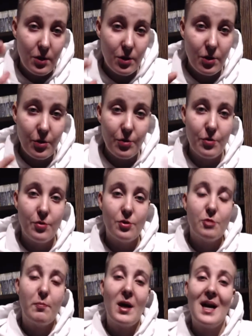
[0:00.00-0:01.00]

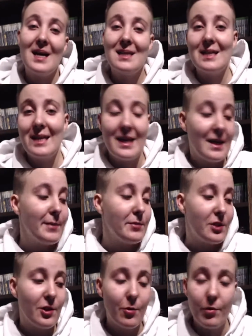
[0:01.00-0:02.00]
huge pile of games
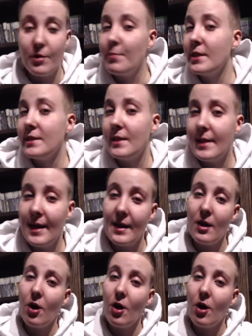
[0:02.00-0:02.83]
here with me today.